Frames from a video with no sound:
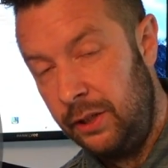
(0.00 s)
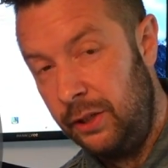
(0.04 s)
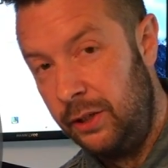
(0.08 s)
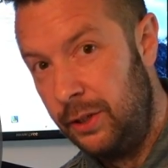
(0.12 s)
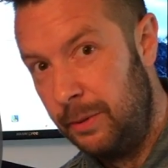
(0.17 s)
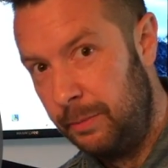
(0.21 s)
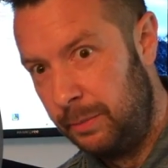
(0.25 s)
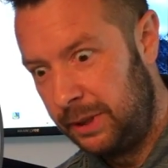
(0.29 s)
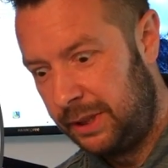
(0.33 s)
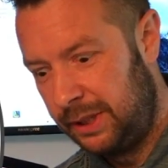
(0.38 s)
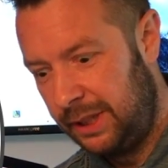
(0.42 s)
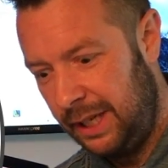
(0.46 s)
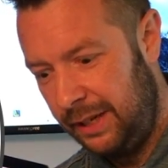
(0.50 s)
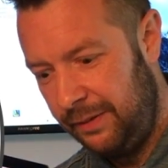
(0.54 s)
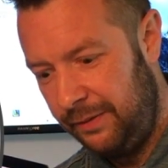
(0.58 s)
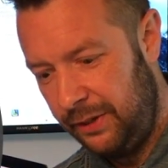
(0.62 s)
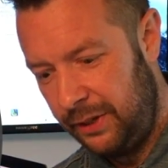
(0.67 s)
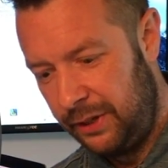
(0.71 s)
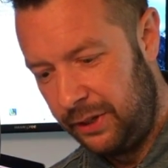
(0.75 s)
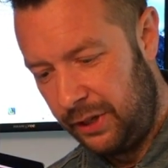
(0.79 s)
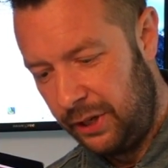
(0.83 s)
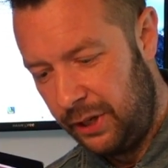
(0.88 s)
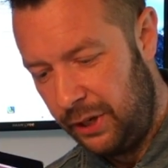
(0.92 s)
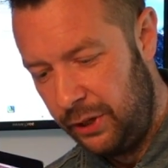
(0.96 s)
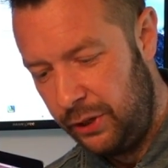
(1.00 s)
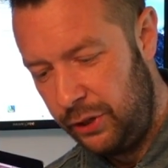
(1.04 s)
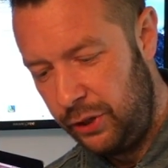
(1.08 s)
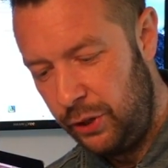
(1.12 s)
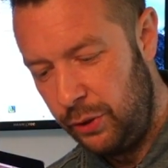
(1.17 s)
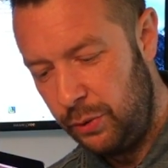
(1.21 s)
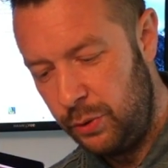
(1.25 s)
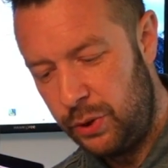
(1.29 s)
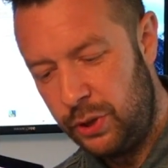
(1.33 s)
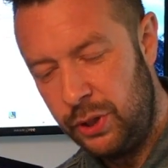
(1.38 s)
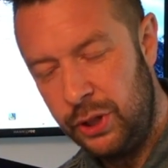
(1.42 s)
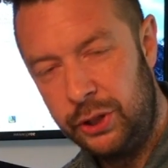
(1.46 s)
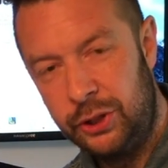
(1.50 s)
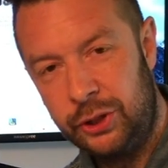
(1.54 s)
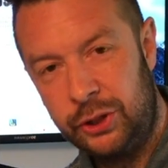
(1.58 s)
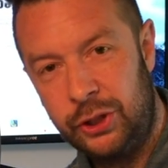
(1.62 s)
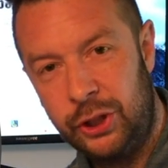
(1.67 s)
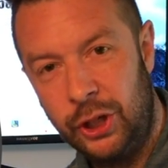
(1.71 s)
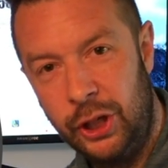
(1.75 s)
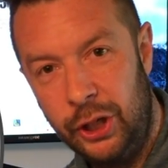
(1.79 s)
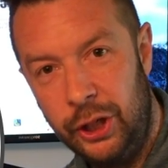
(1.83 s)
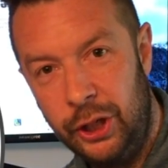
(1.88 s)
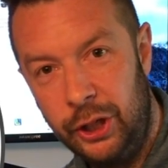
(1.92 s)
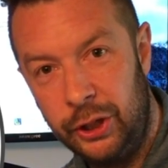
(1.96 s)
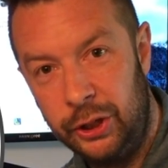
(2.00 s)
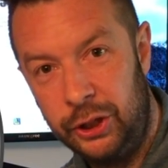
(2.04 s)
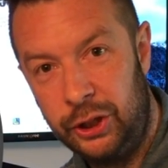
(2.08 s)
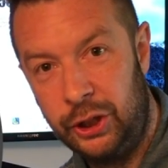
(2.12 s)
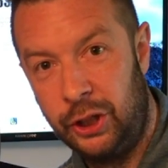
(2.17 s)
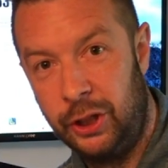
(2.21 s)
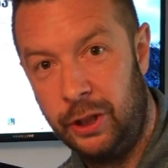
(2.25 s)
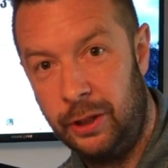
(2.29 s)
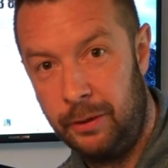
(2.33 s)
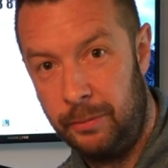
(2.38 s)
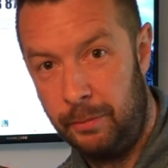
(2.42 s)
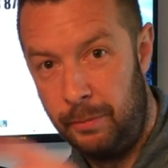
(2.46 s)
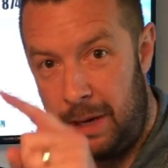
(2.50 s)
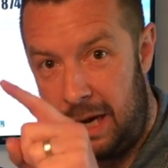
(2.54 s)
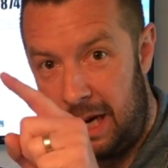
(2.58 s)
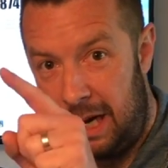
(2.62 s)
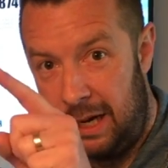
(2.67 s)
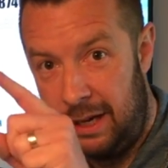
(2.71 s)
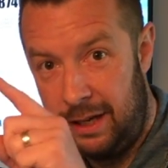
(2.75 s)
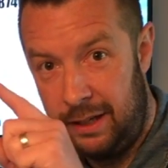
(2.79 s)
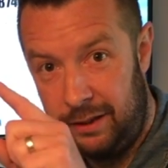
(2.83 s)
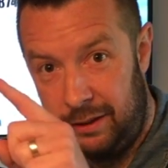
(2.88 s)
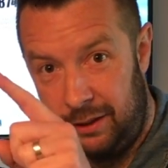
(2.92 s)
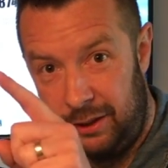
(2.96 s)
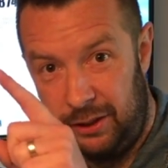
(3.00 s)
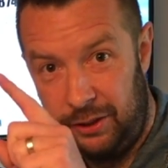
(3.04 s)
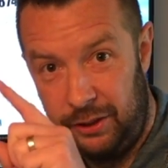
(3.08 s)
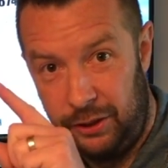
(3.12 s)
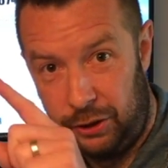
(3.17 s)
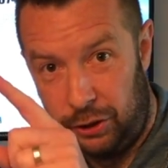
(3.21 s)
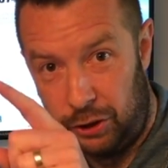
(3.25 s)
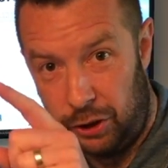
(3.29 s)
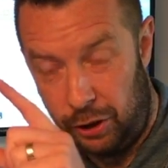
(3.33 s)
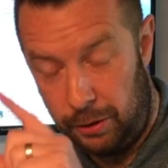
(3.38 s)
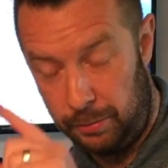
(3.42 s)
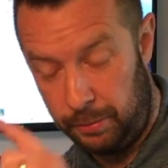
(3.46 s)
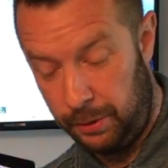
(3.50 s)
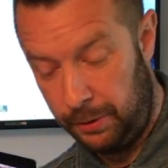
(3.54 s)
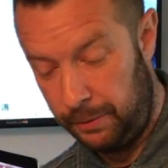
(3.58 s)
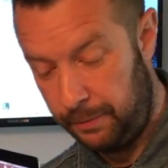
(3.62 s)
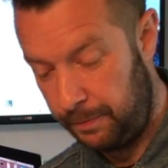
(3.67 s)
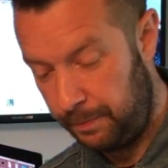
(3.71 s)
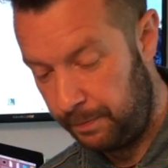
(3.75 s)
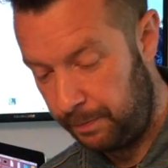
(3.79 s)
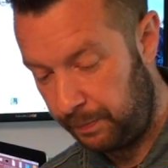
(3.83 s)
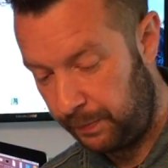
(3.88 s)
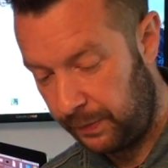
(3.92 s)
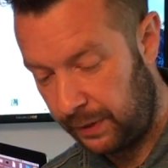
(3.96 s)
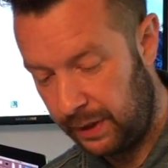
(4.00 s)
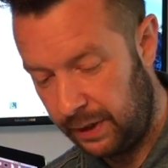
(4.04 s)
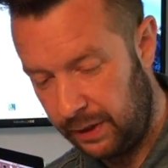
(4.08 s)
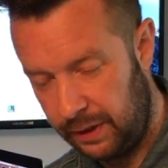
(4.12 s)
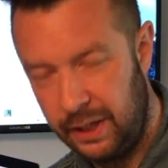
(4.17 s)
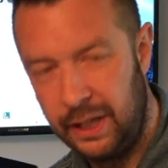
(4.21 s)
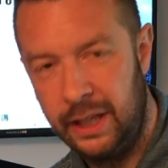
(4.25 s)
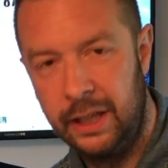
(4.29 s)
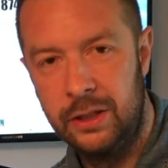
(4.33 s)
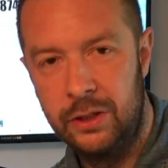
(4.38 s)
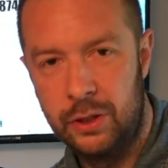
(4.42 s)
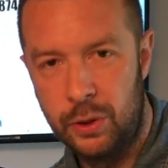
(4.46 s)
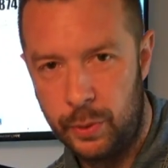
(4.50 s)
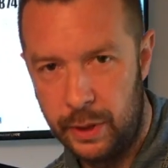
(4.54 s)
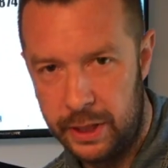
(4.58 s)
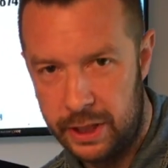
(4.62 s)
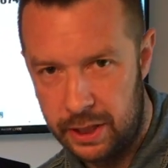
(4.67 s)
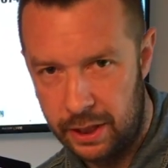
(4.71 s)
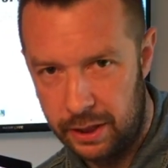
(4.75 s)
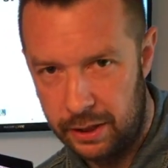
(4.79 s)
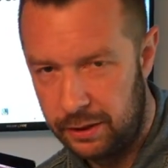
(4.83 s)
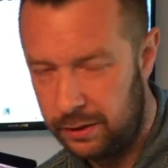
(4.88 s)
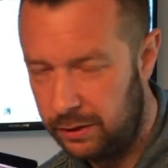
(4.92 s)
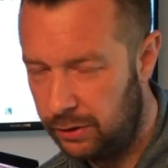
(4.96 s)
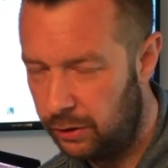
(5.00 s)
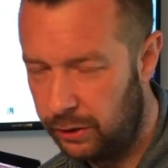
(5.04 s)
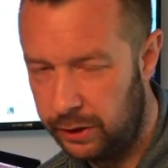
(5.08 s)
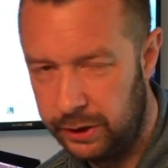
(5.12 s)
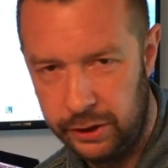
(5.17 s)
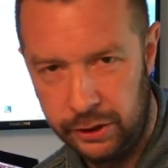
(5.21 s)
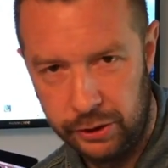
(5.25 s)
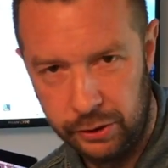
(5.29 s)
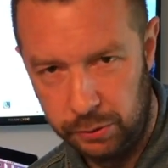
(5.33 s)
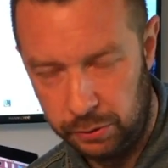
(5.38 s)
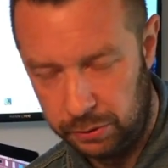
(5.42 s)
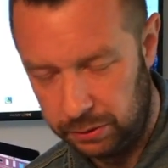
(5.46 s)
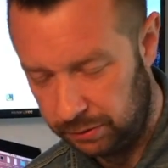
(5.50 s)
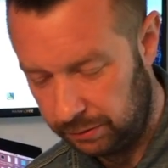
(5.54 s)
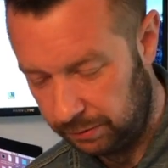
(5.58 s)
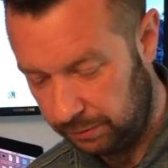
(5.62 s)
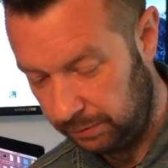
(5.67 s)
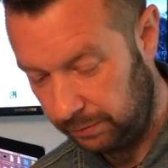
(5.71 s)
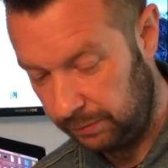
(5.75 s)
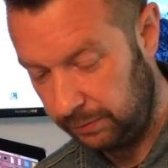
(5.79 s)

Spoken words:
number seven, use the search bar at the top in Twitter, not in Google.